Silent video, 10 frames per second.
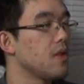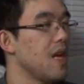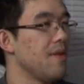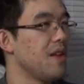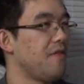
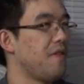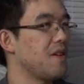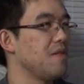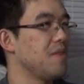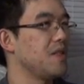Damn it, that
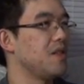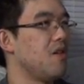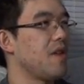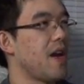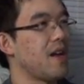fucked up my
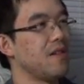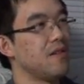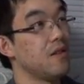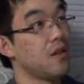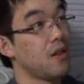jump. Okay,
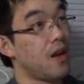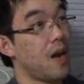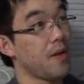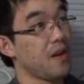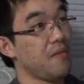
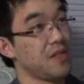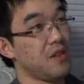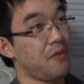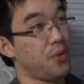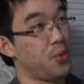I'm gonna give
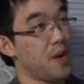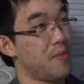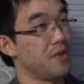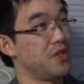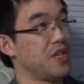myself three
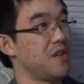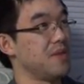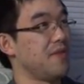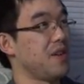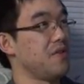more
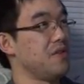jumps, and if I